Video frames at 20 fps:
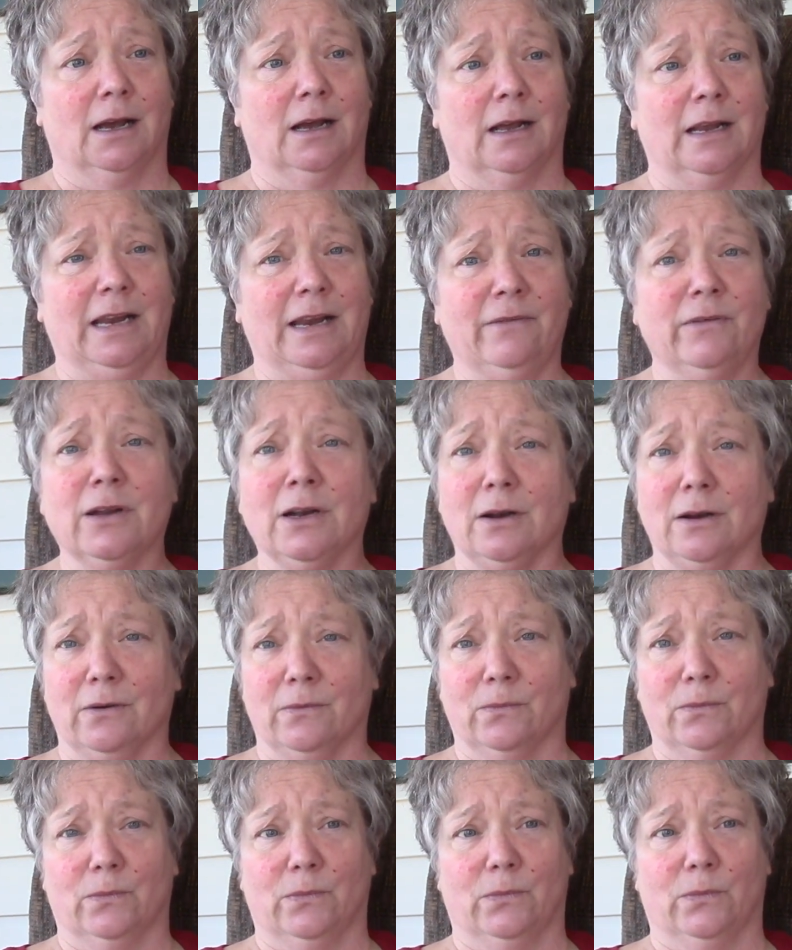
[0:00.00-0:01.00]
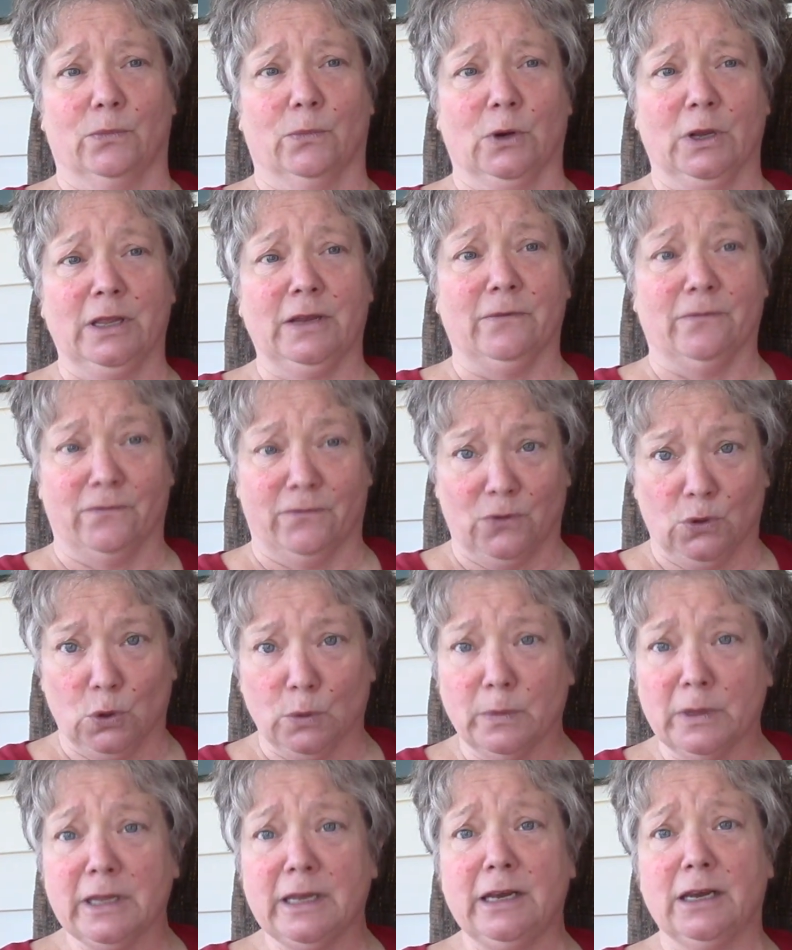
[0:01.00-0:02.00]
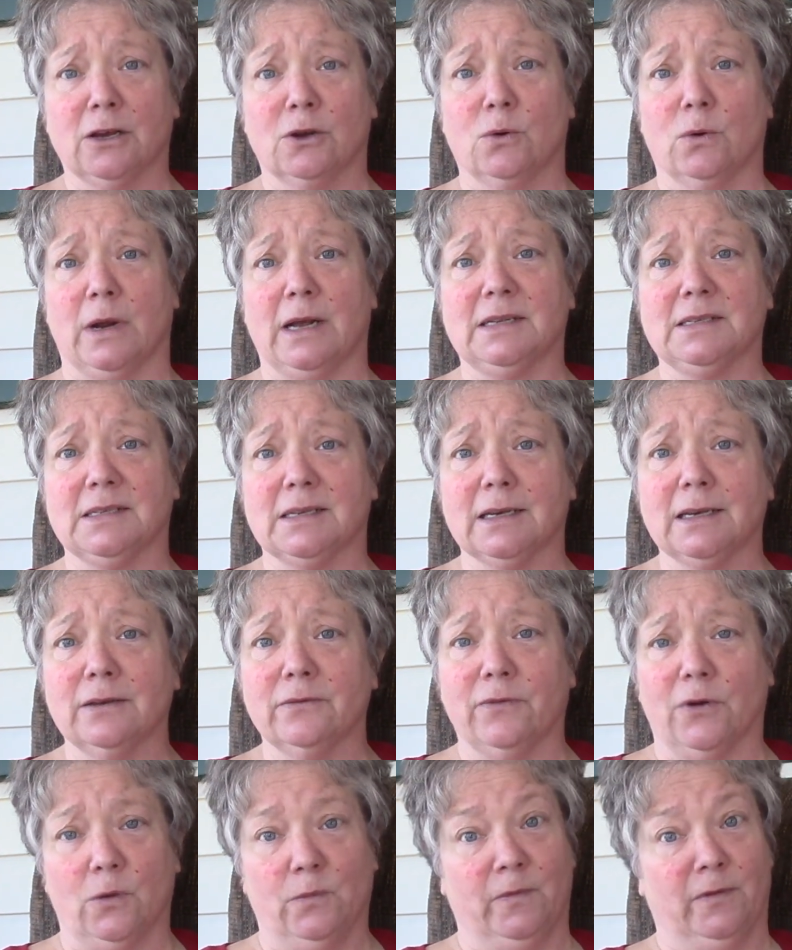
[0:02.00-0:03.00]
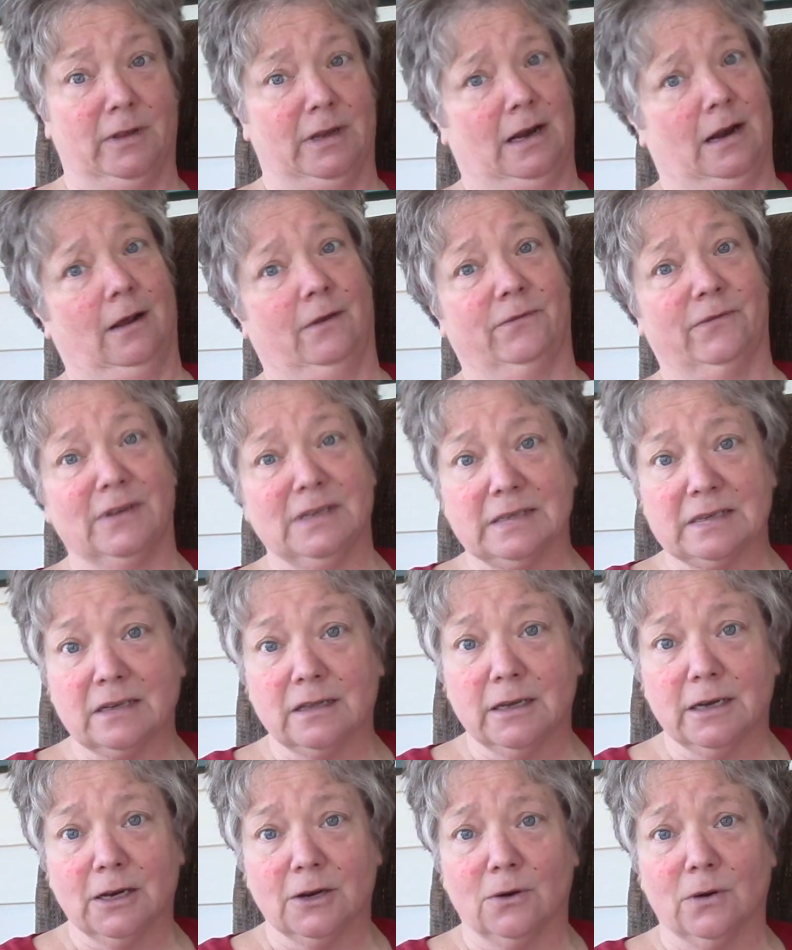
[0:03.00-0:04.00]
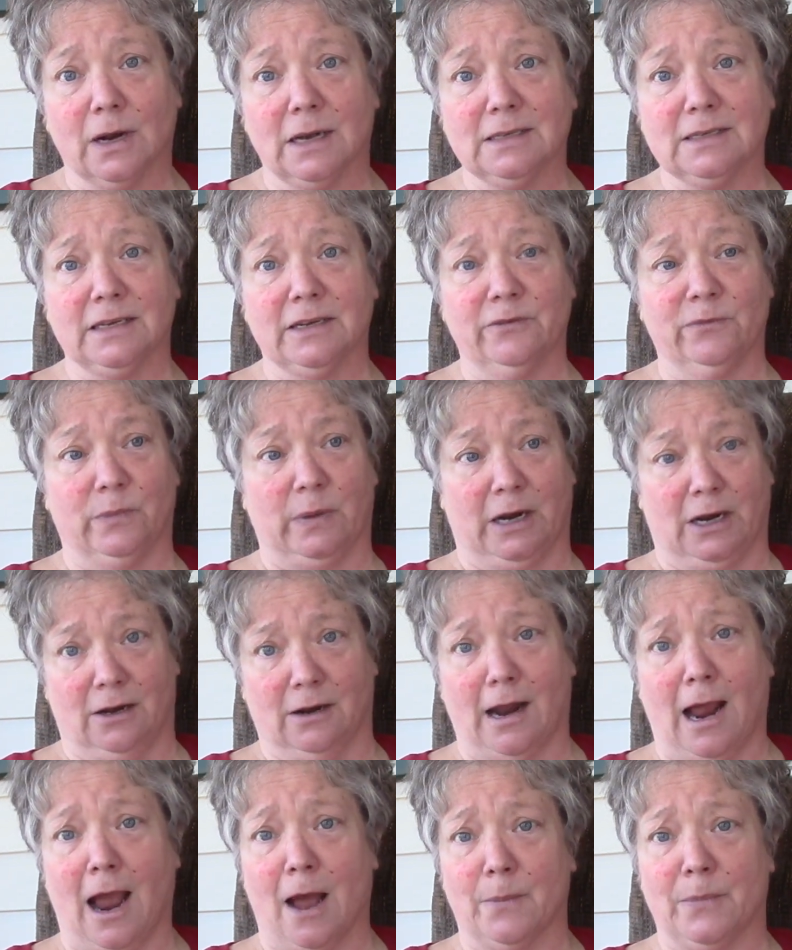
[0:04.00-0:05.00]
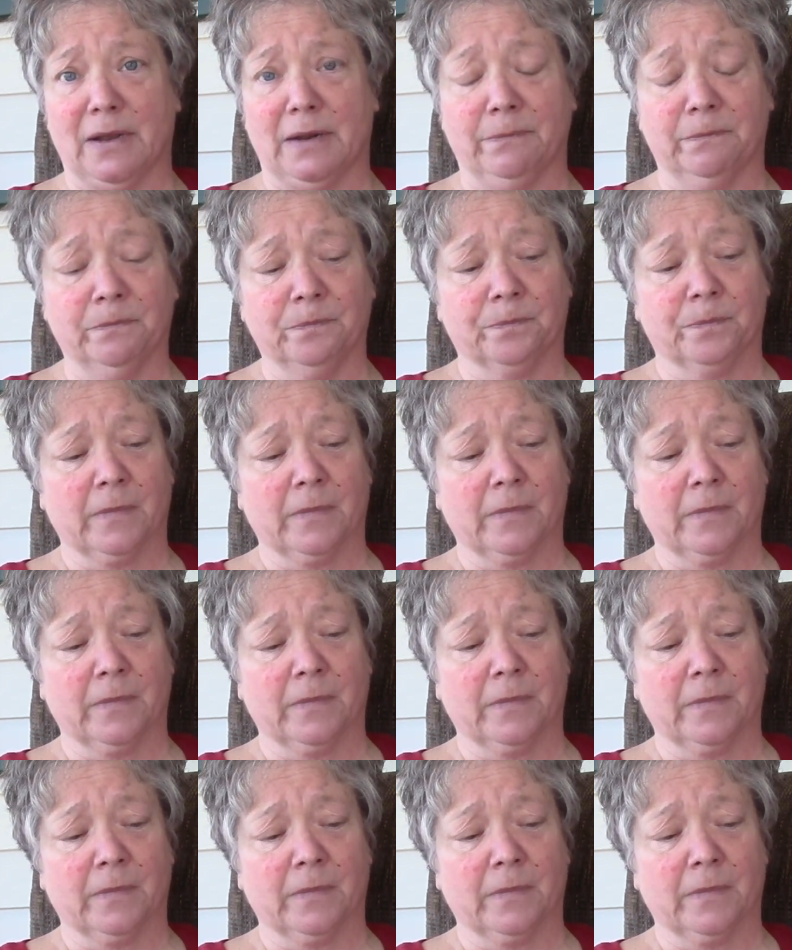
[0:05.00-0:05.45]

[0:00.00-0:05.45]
even really verbally aggressive, hopefully not physically aggressive, but it could happen.